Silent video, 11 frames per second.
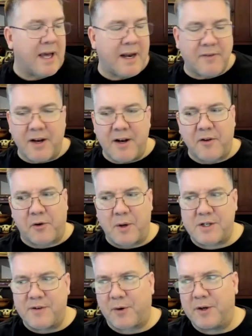I've got another
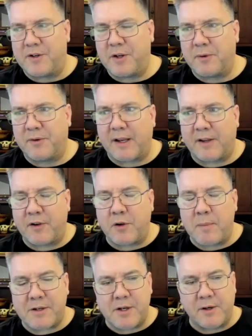question for you too. Is like, so
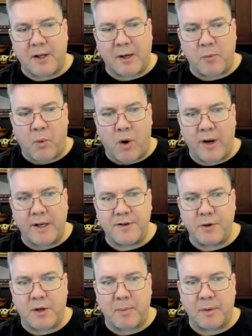you mentioned like wanting
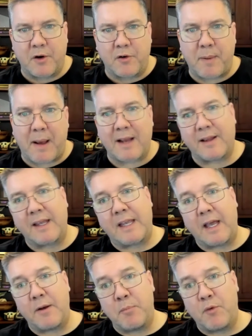to a couple of years back, like
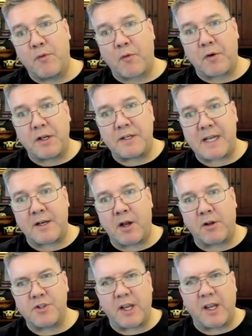move over into
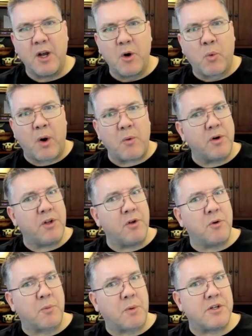technology. What were
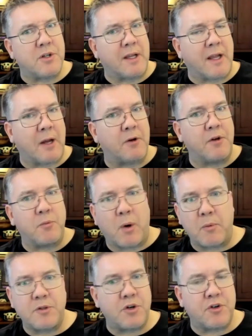you originally like?
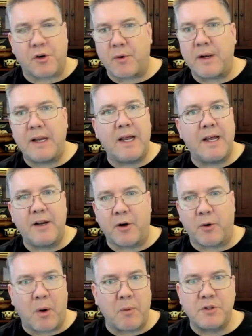What was your degree in,
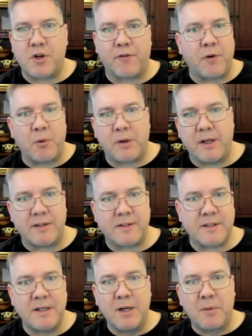or what was your
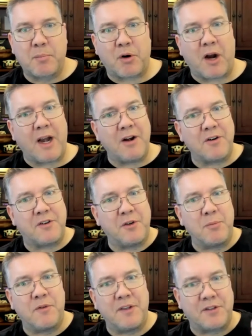focus prior
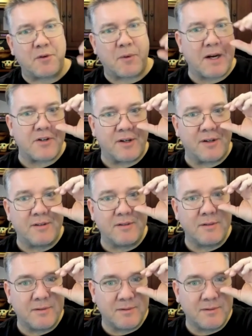to moving this direction?